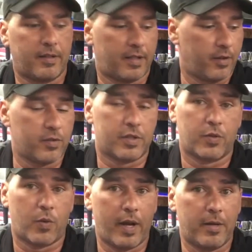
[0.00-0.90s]
There was
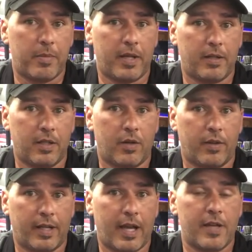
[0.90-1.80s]
quite a bit,
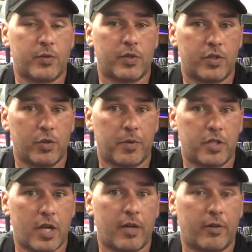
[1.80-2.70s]
the guys were super
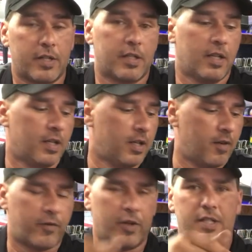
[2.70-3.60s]
generous.
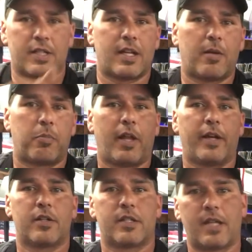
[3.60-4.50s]
For instance, on a
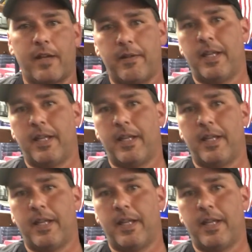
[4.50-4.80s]
player set,